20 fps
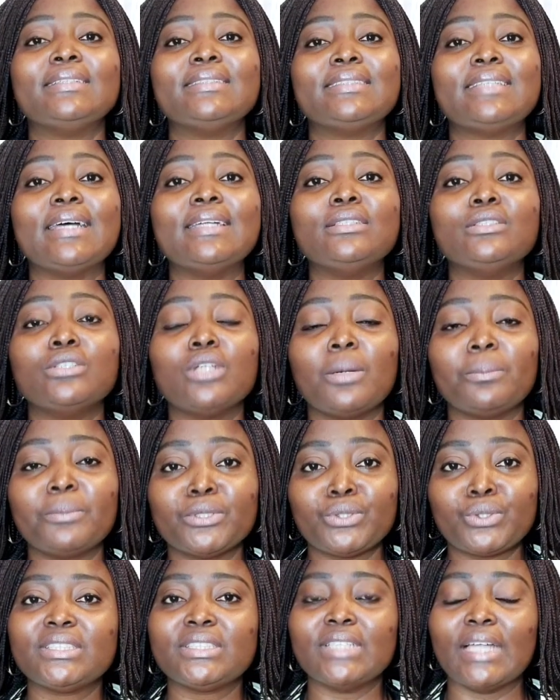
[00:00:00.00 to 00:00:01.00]
then number
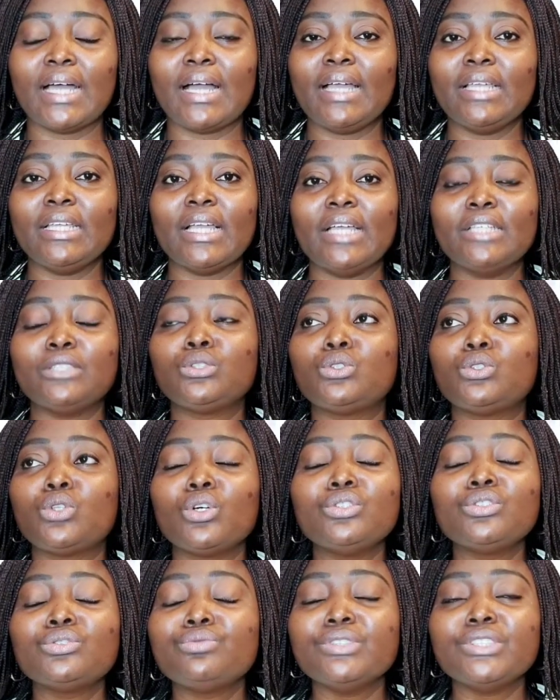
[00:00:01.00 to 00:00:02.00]
two, I
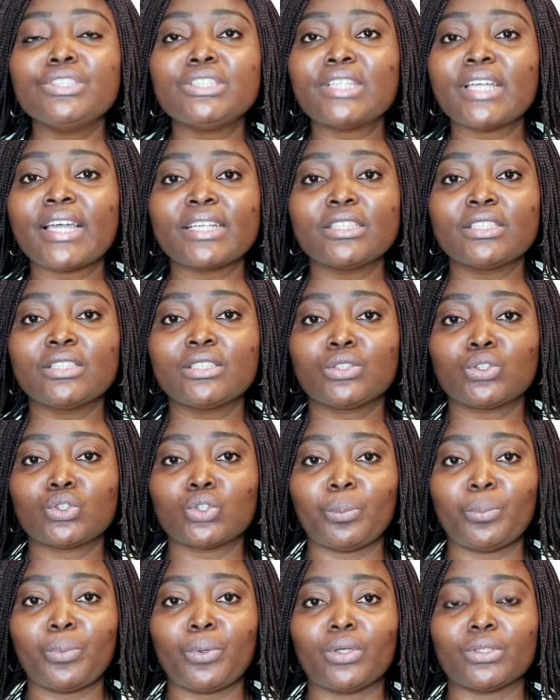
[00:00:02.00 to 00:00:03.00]
don't reject
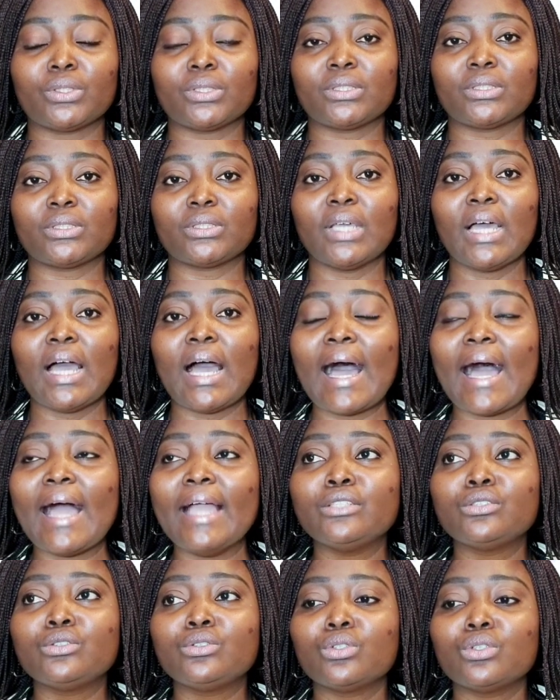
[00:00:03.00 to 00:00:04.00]
support.
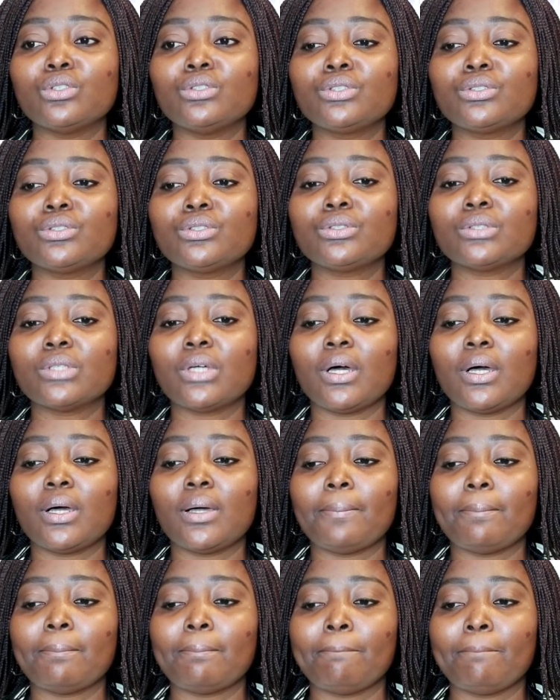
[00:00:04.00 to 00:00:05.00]
I don't
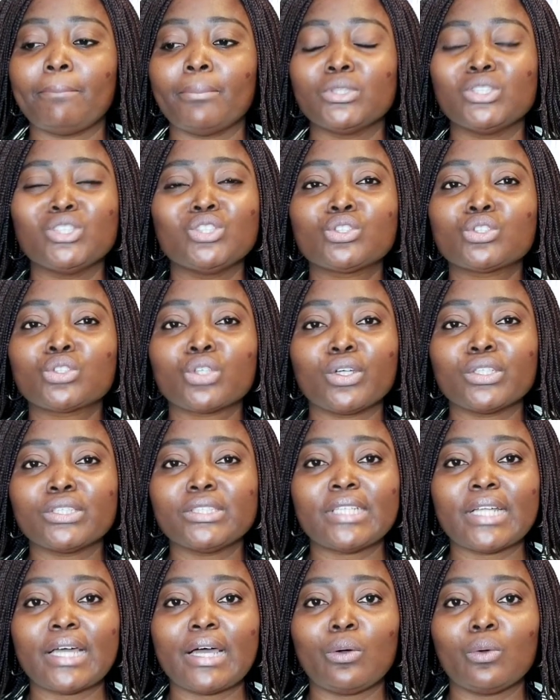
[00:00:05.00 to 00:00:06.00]
turn
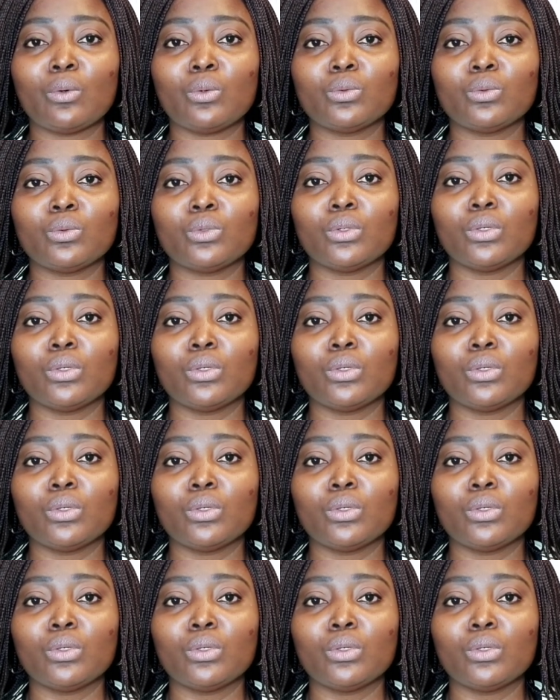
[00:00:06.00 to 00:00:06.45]
down